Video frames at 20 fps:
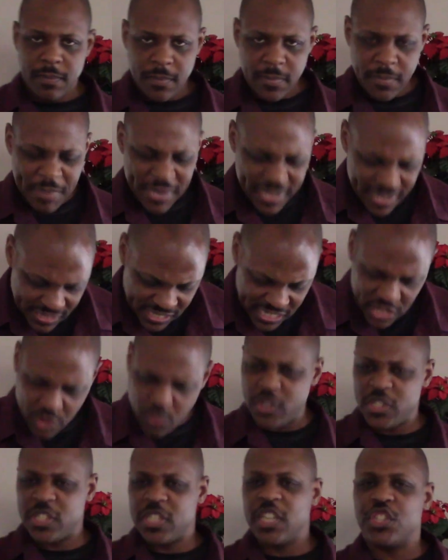Because he
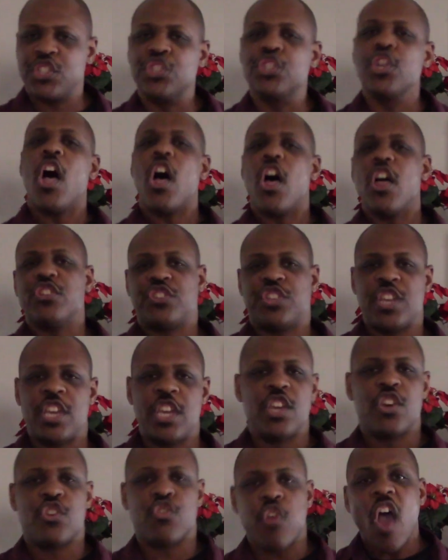was
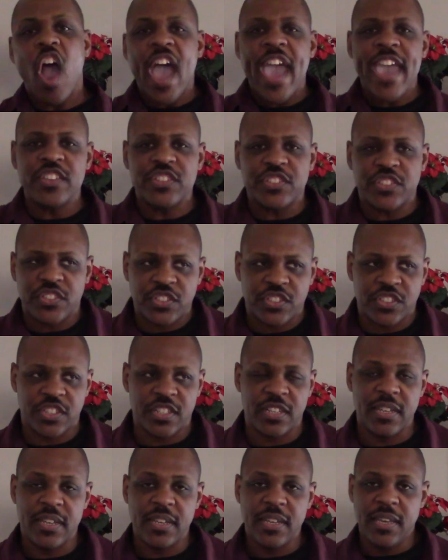exalting
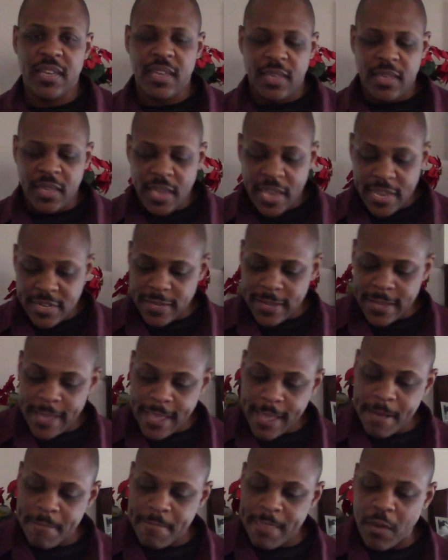Christ. And to
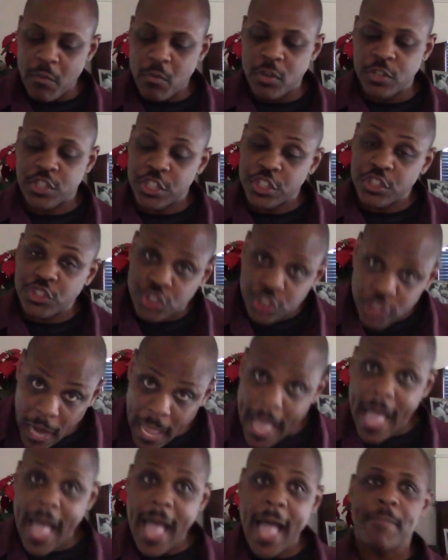him, that was his
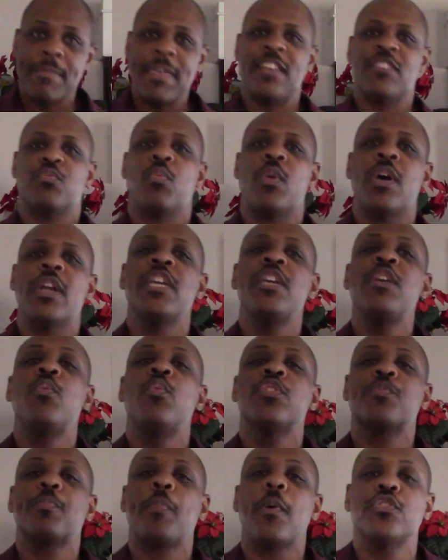job. That's what he
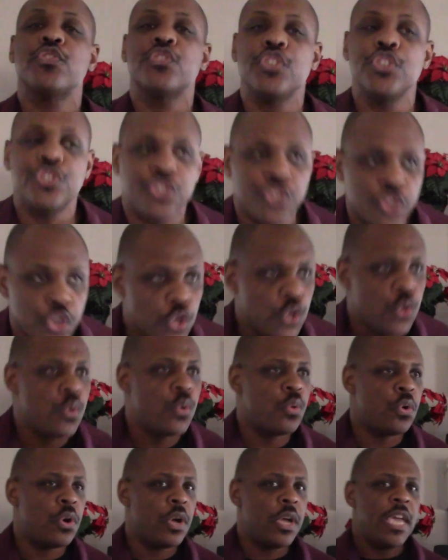was supposed to
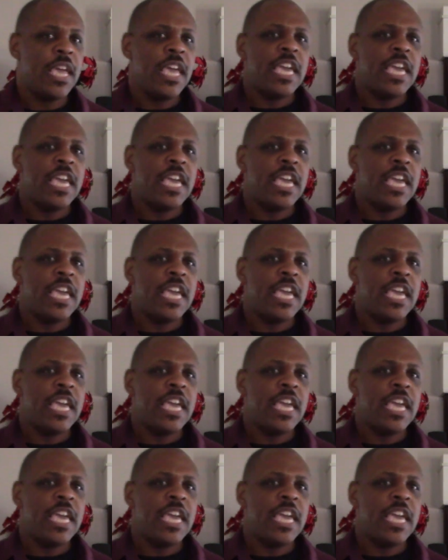do.